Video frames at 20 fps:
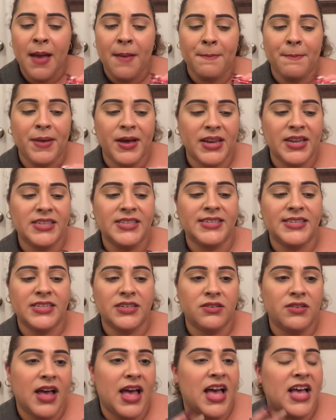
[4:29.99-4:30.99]
but it
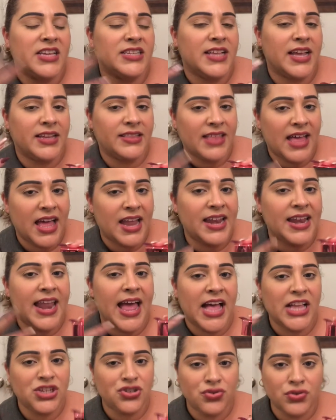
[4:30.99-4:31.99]
still has like that
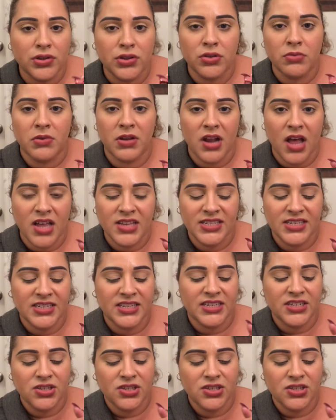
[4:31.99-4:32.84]
natural luminosity,